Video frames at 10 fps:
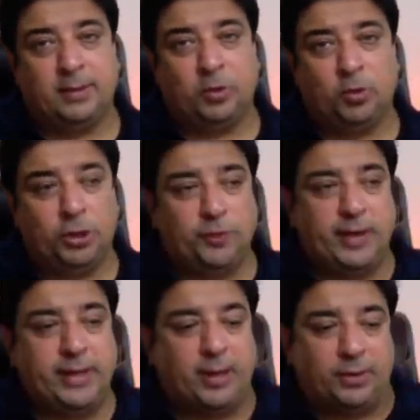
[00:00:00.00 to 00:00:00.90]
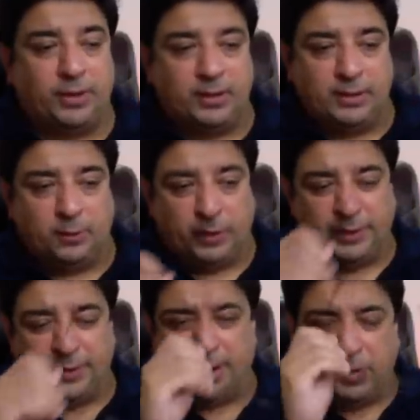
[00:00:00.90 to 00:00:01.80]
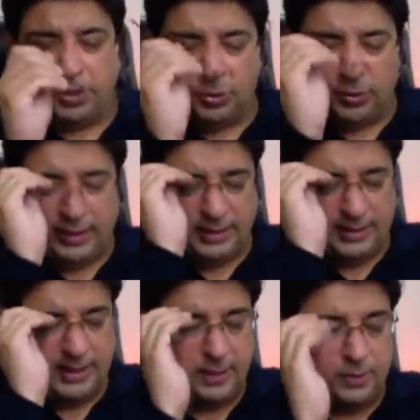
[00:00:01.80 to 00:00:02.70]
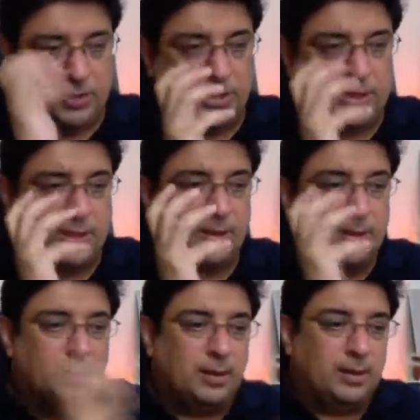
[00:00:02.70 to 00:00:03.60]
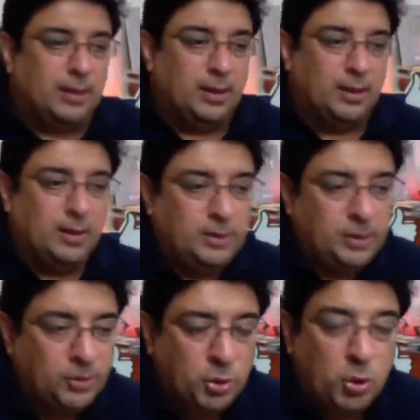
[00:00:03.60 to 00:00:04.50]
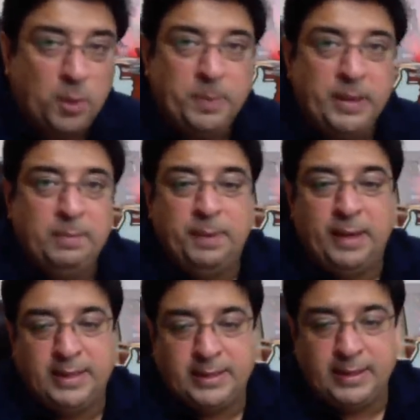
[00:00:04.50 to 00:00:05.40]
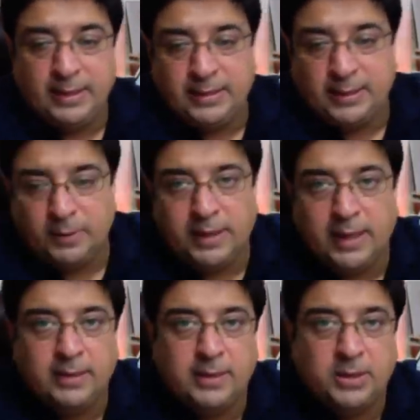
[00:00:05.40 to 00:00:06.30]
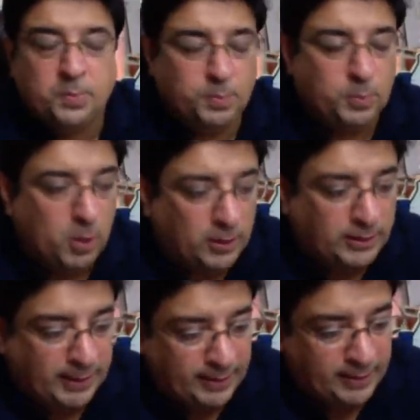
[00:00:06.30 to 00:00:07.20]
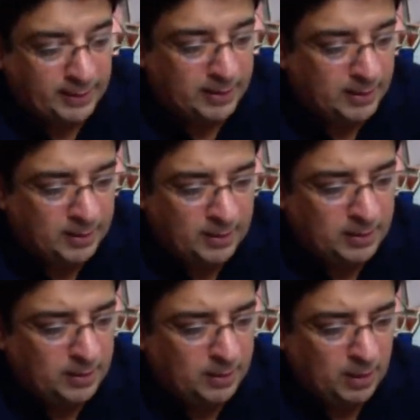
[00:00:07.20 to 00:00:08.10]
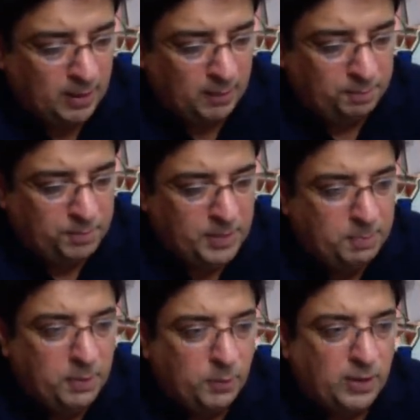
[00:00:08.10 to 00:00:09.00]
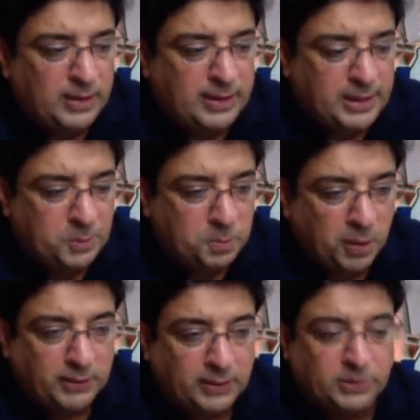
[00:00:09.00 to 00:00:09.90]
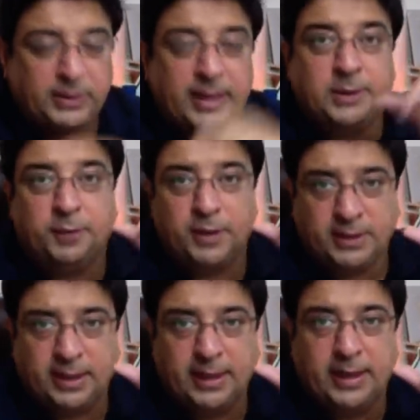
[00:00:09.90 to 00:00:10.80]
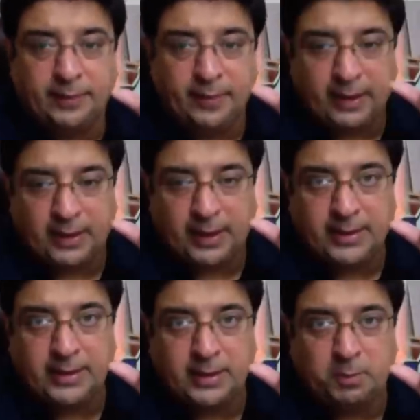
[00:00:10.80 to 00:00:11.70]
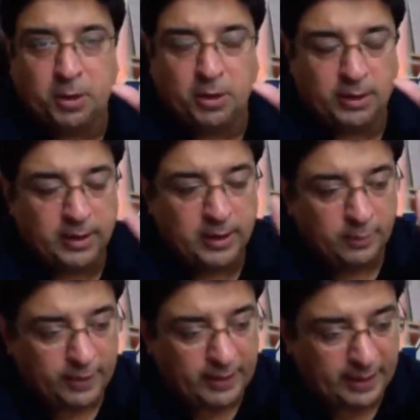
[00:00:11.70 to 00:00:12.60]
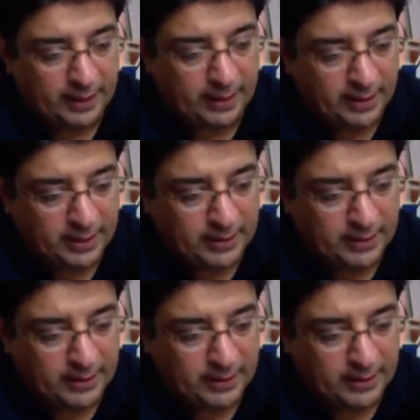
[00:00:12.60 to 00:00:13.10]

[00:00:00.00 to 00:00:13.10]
Only to find out that whatever I was doing, since I was just copying, pasting someone else's content, people were least bothered. So that's first thing I realized as a blogger when I